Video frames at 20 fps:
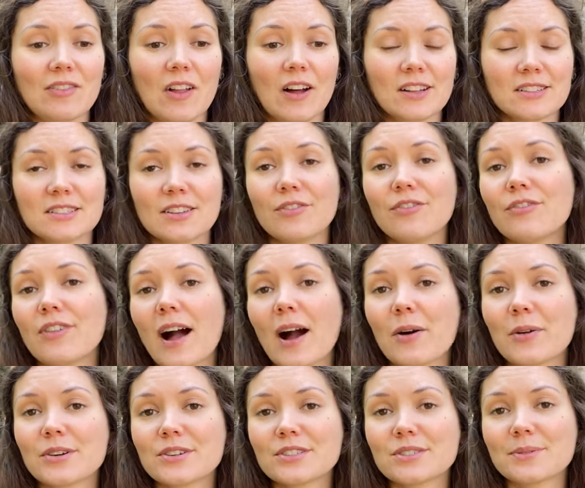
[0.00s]
lots of
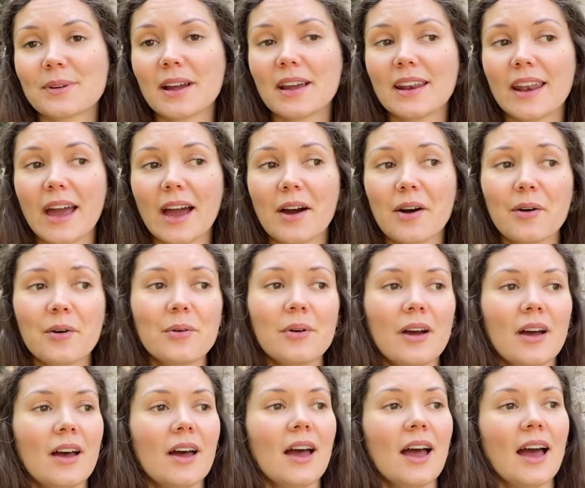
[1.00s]
flowers right now,
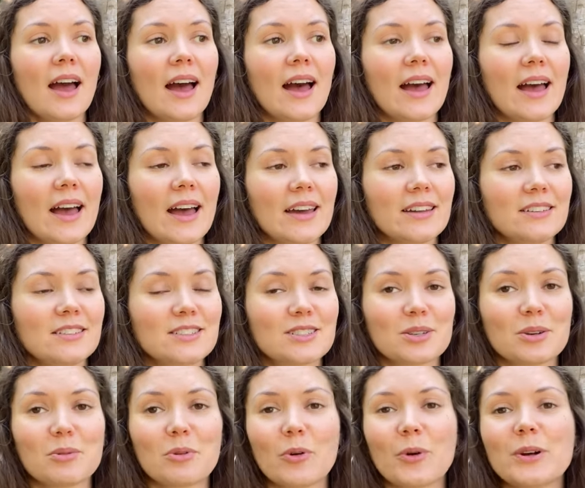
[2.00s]
and so
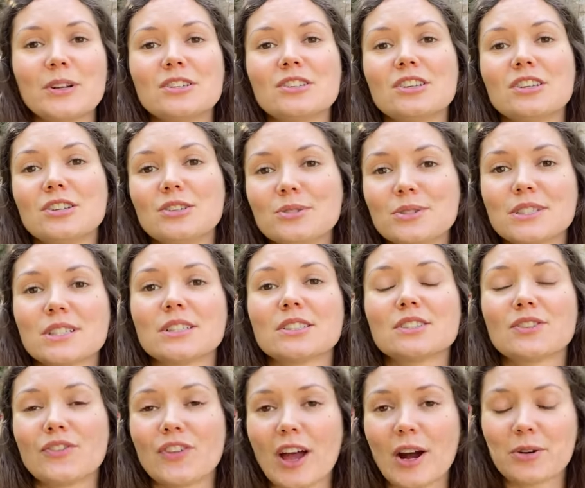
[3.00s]
I'm going to use those
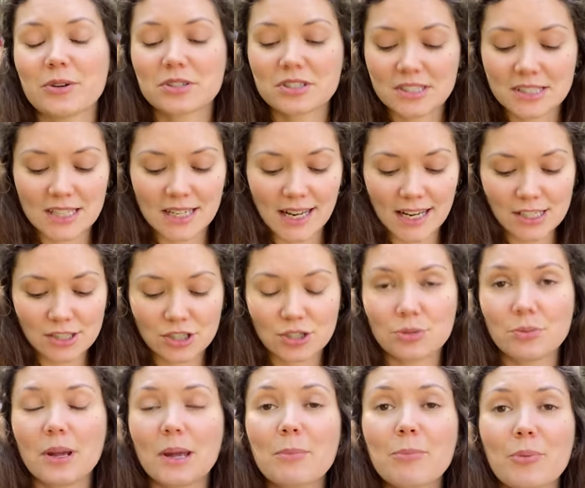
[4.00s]
flowers today to
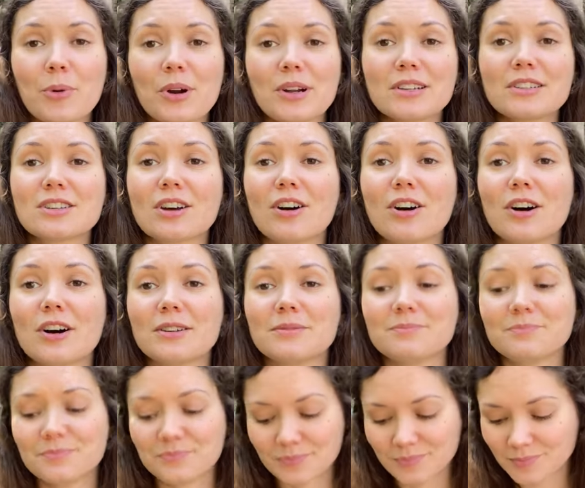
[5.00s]
imprint
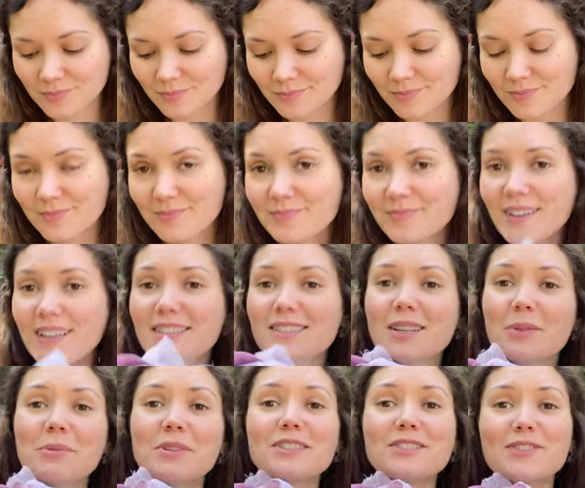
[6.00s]
on
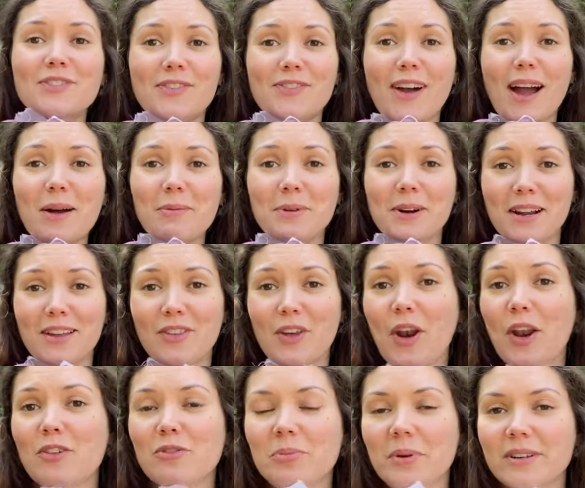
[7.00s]
some of this fabric that
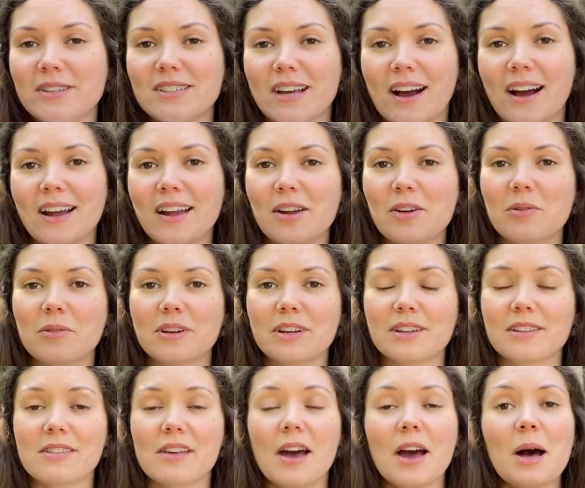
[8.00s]
I've been dyeing
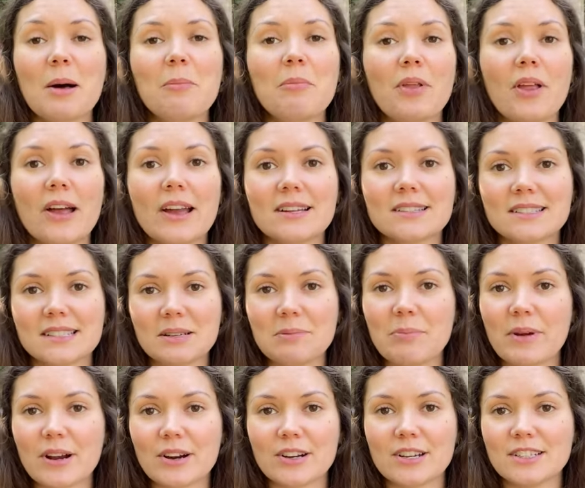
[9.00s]
with plants and
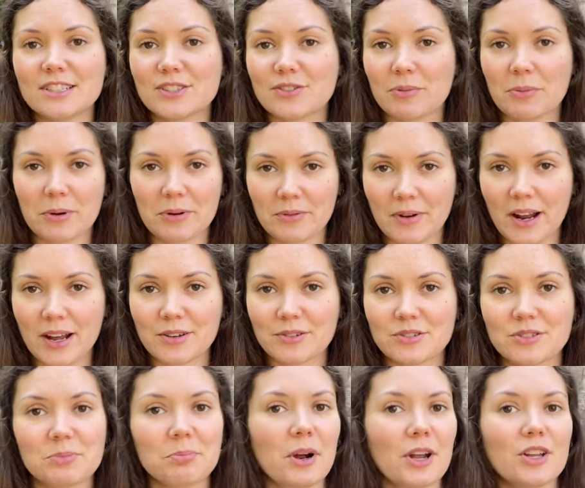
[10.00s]
berries from
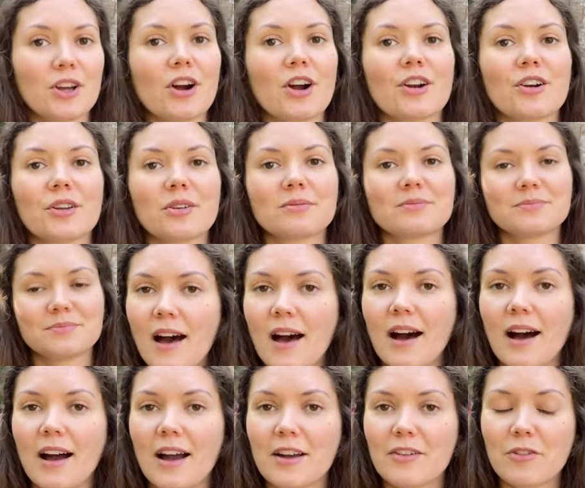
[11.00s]
around my yard.
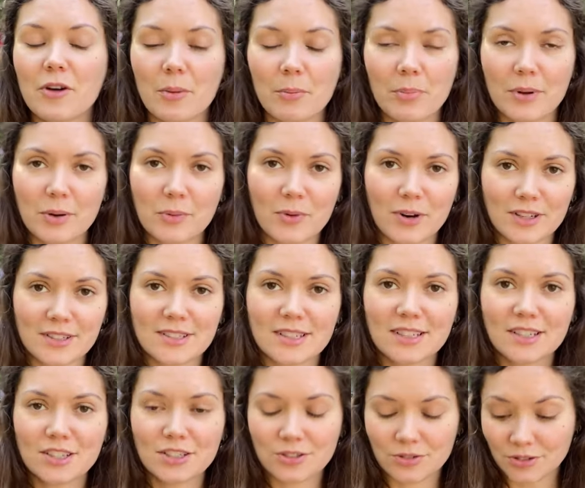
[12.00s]
I've been wanting
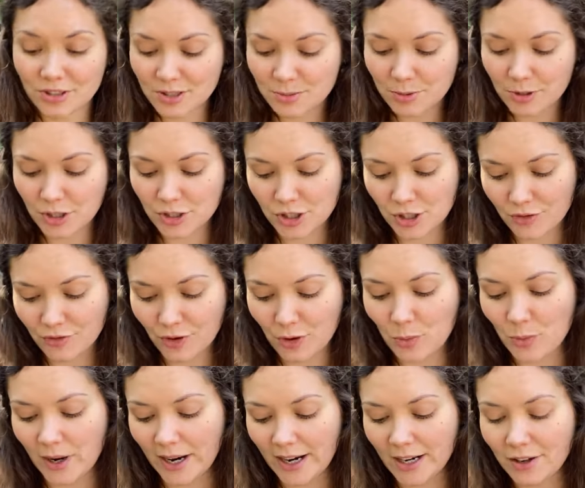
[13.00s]
to do this project for a
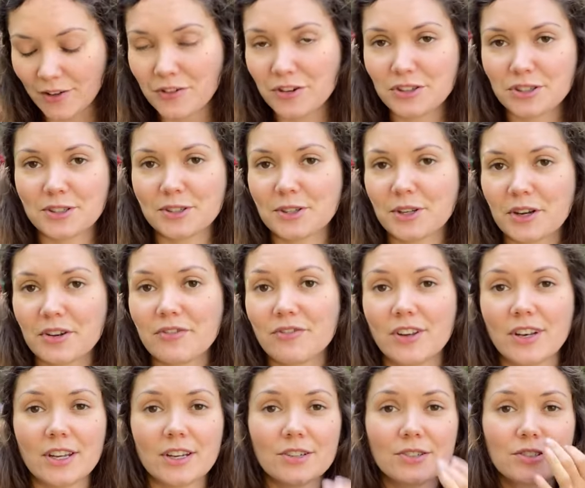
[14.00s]
while, and there's a lot of
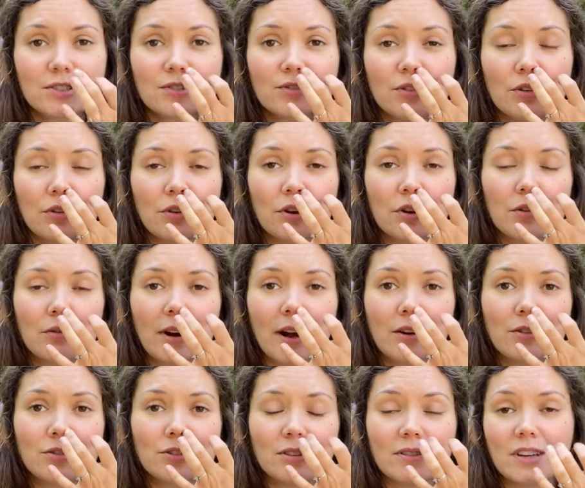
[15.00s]
videos floating
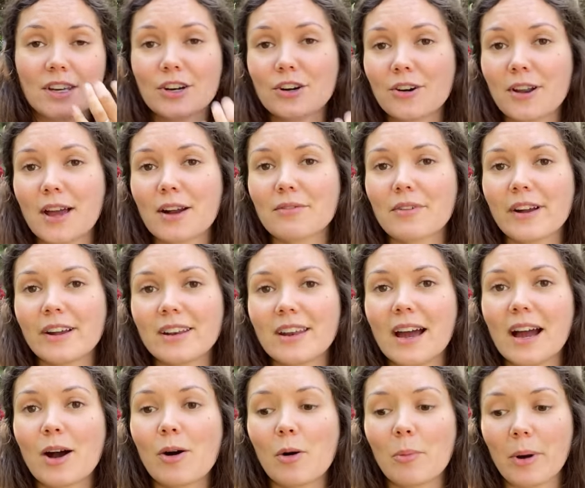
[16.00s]
around on the internet right
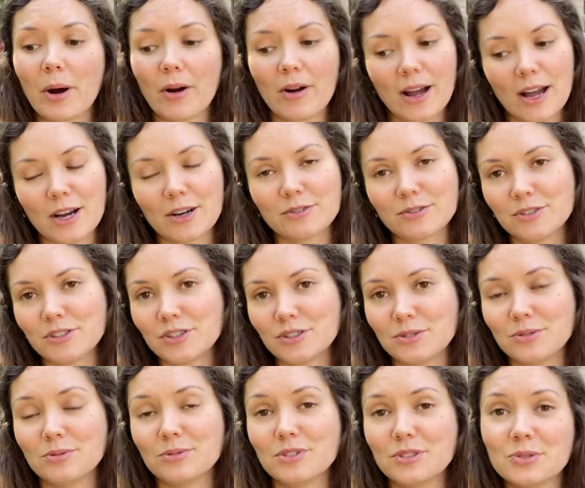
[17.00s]
now about how
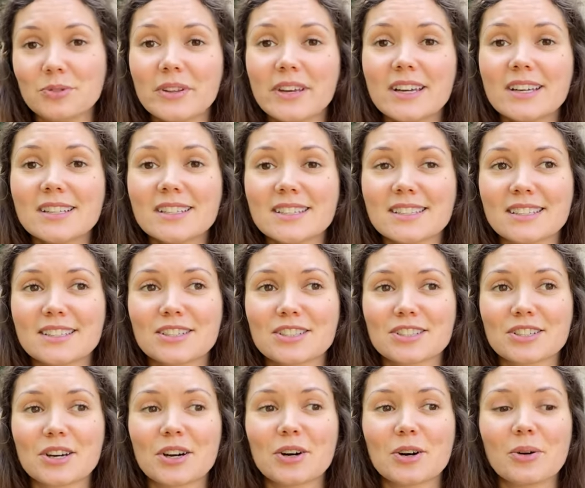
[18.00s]
to do this. And
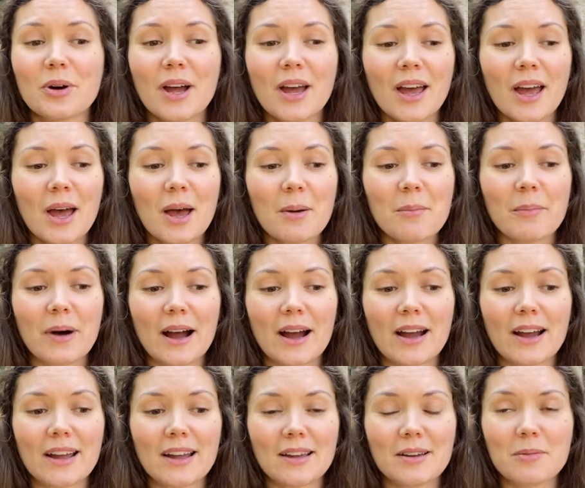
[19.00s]
so
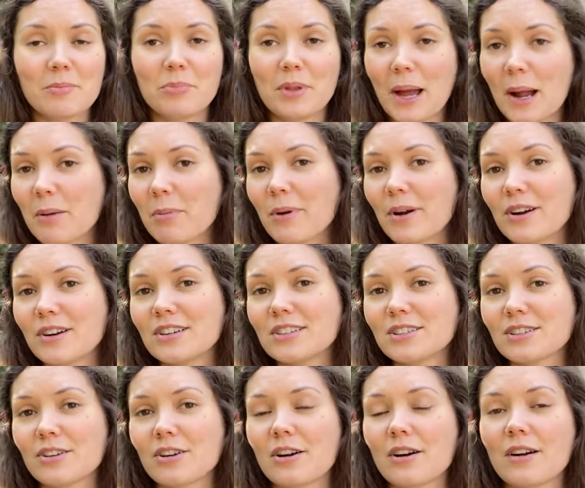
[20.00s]
my blackberries
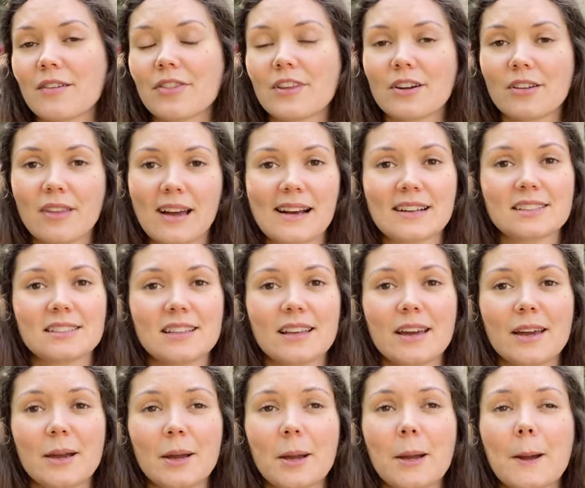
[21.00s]
are on their last
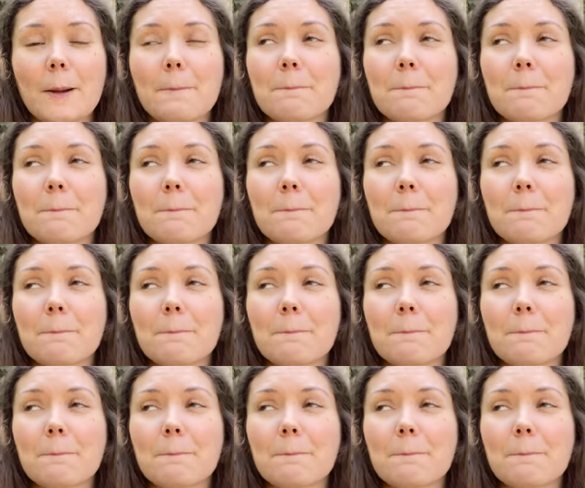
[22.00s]
leg.